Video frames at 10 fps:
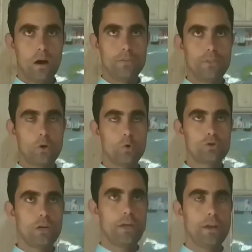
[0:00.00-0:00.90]
the
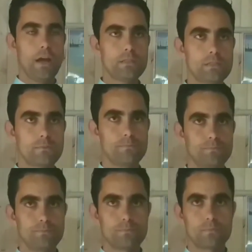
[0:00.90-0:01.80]
coastal areas,
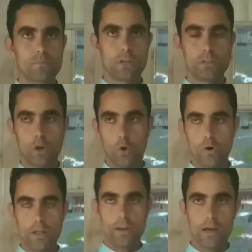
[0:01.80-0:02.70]
in the
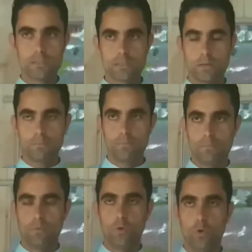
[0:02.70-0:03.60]
lower areas, in the
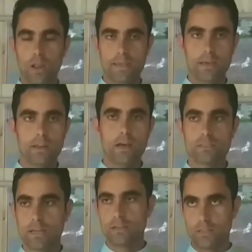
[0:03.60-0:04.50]
low-lying
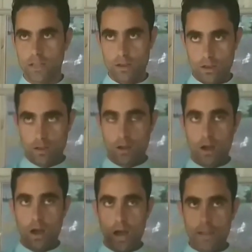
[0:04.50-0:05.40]
areas, and in the
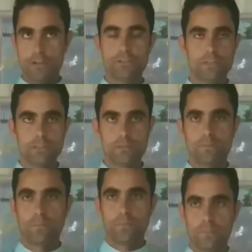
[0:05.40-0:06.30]
high regions.
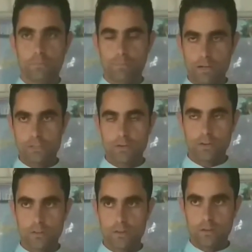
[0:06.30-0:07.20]
The
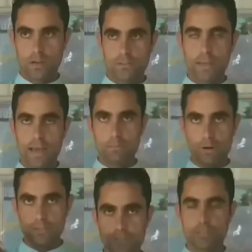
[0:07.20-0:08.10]
air
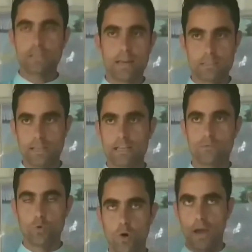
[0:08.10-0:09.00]
pressure declines. As
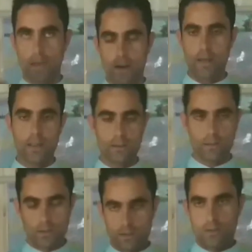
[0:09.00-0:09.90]
we go higher and higher,
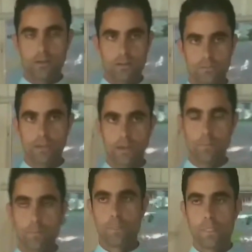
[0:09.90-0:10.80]

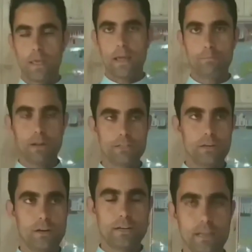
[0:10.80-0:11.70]
the air
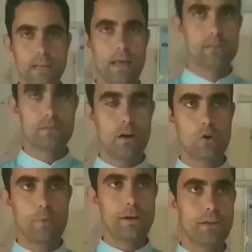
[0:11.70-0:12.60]
pressure declines
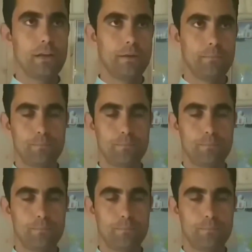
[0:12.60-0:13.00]
automatically.